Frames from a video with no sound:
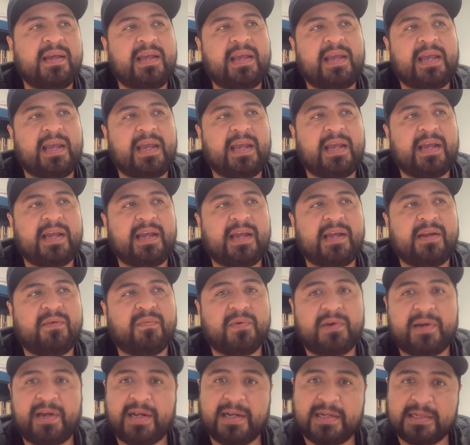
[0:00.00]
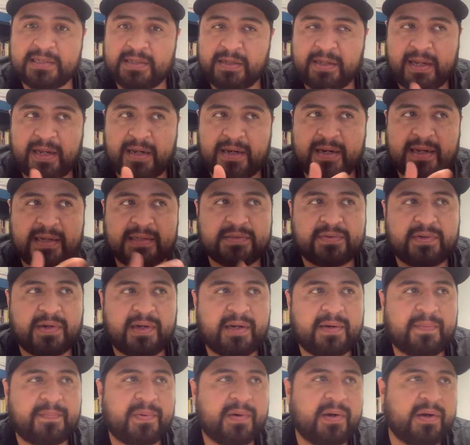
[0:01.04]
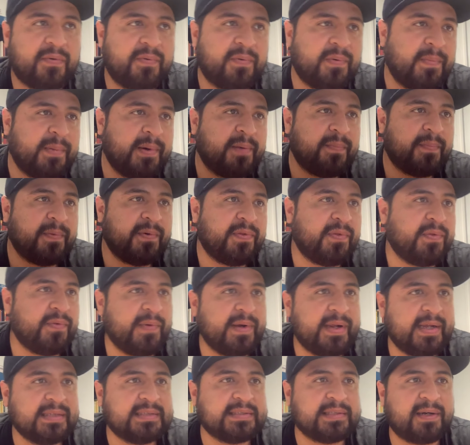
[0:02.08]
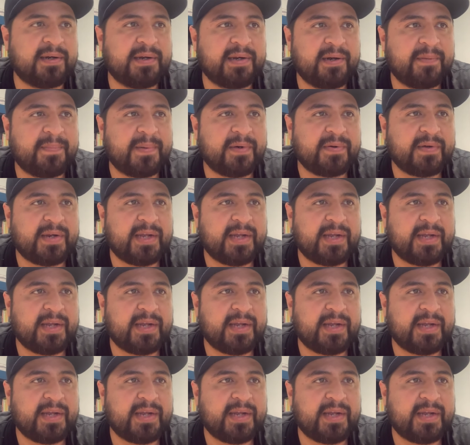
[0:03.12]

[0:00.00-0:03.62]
And we'll get into that next, right? Roman number 3 is talking about